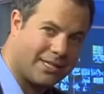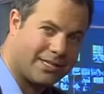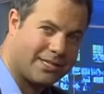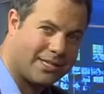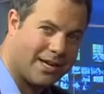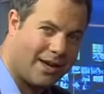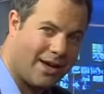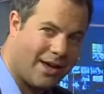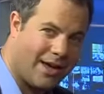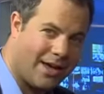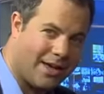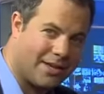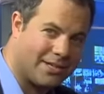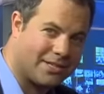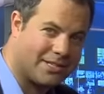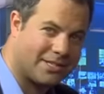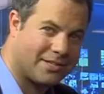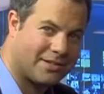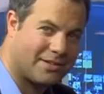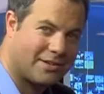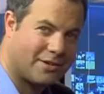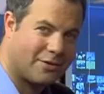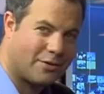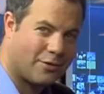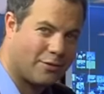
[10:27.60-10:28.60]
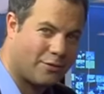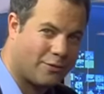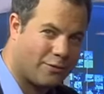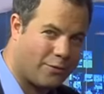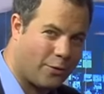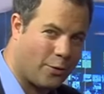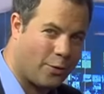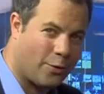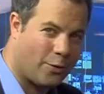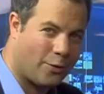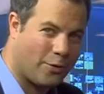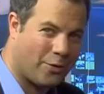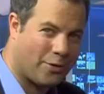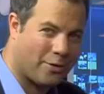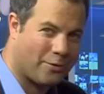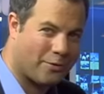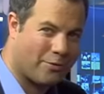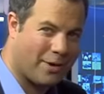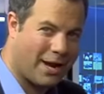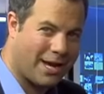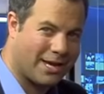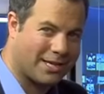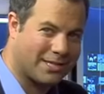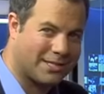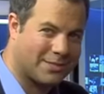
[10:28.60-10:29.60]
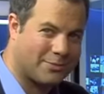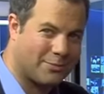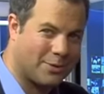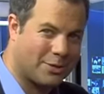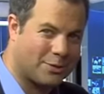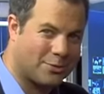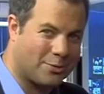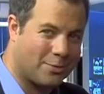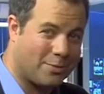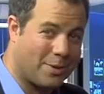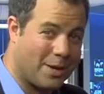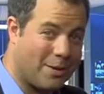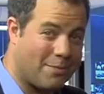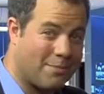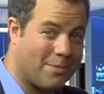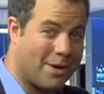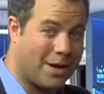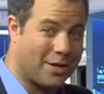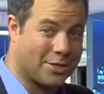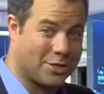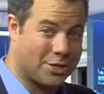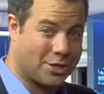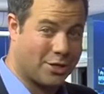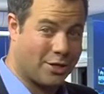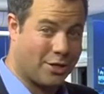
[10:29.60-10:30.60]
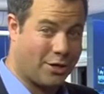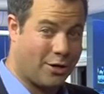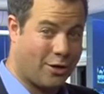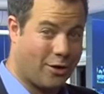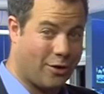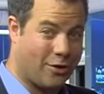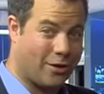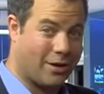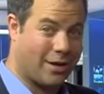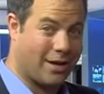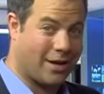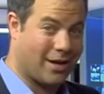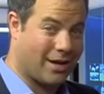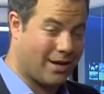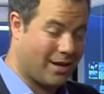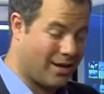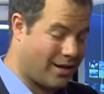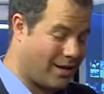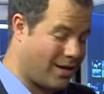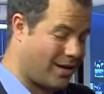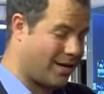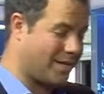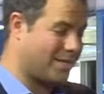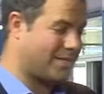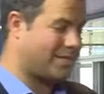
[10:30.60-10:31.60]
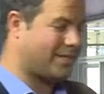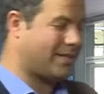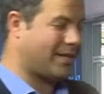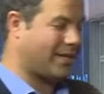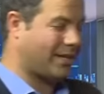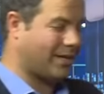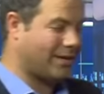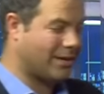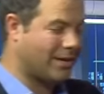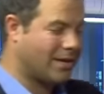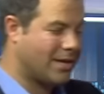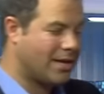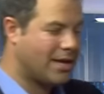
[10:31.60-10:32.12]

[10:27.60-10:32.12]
tyres for the race, which will be much longer lasting.